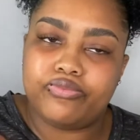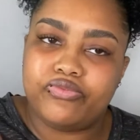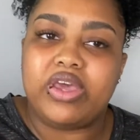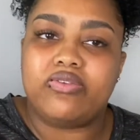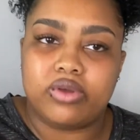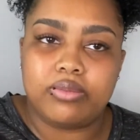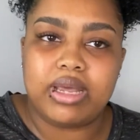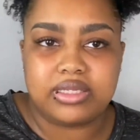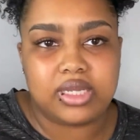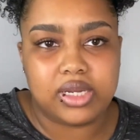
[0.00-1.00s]
favorite
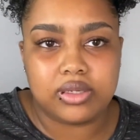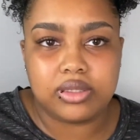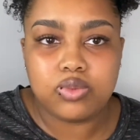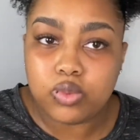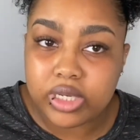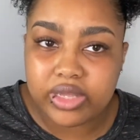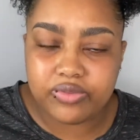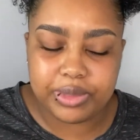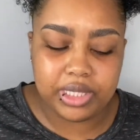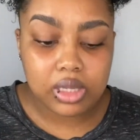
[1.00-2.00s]
mascara would give
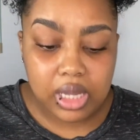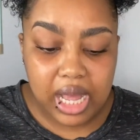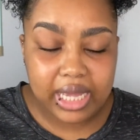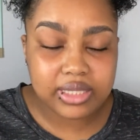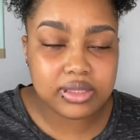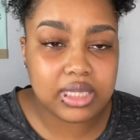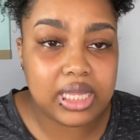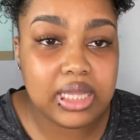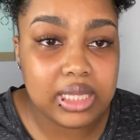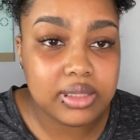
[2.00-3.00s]
me. I can say
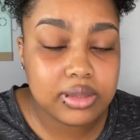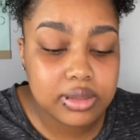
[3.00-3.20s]
this,